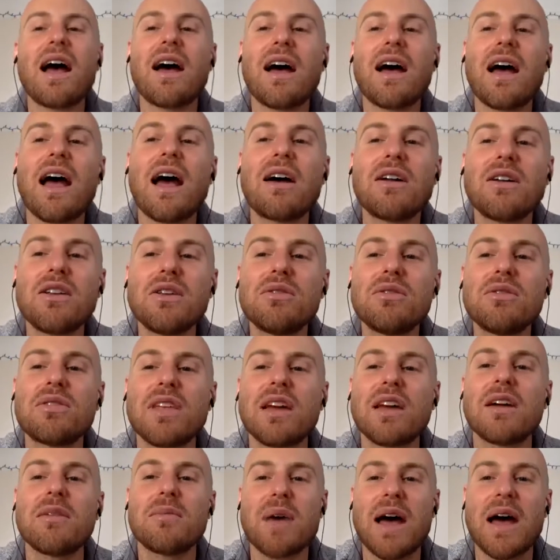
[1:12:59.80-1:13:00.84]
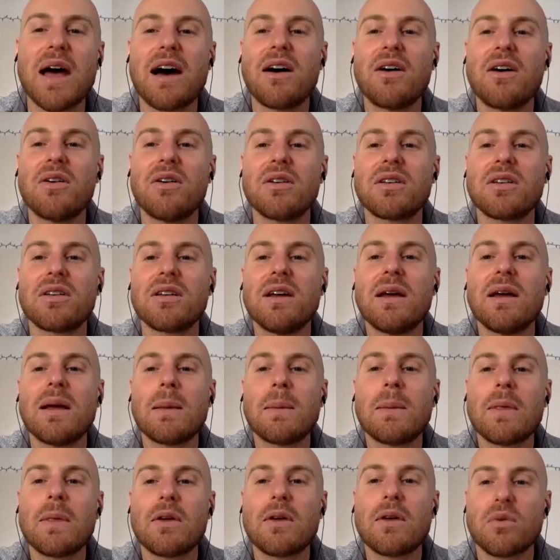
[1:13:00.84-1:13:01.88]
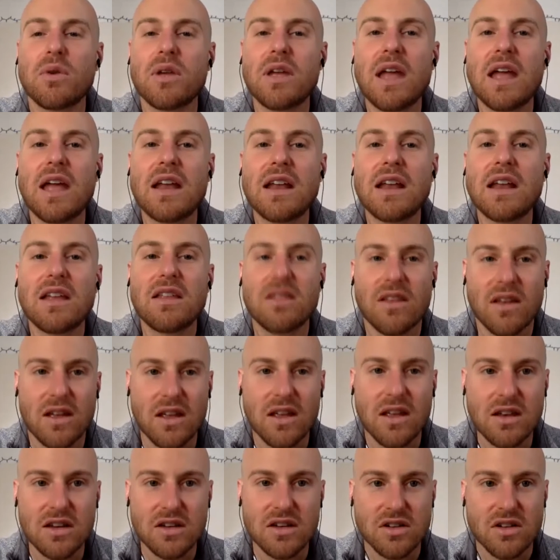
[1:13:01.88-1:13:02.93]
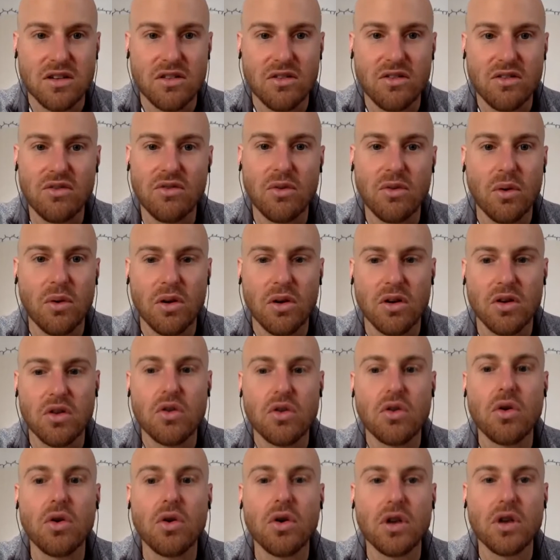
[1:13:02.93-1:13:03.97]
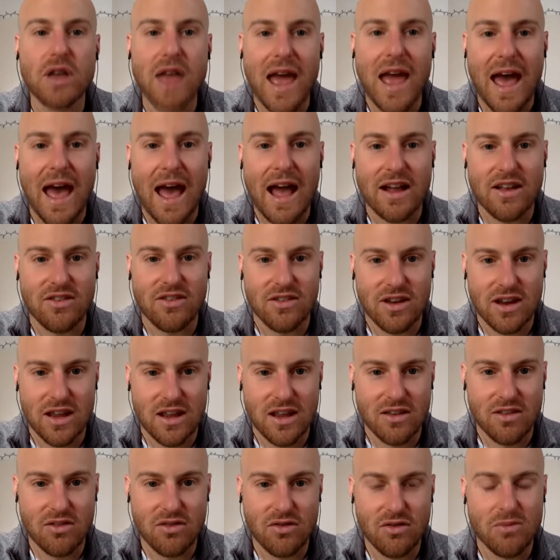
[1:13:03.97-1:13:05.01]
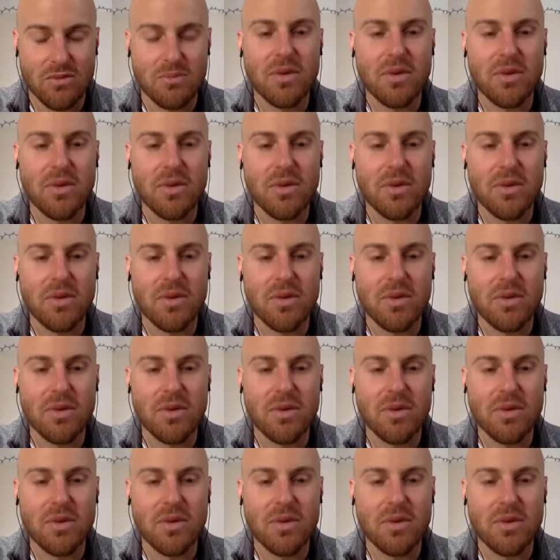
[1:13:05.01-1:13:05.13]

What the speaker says: How do you think about creating the conditions for good accidents or